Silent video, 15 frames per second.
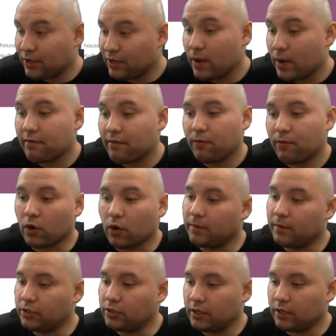they do have a
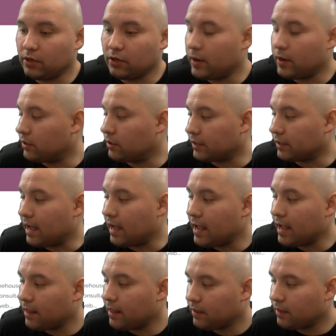forum that you can go ahead and look at,
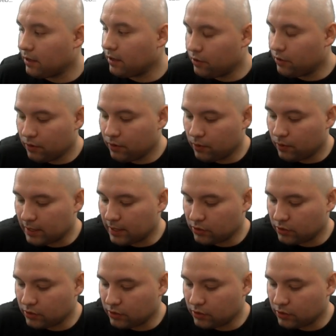and they do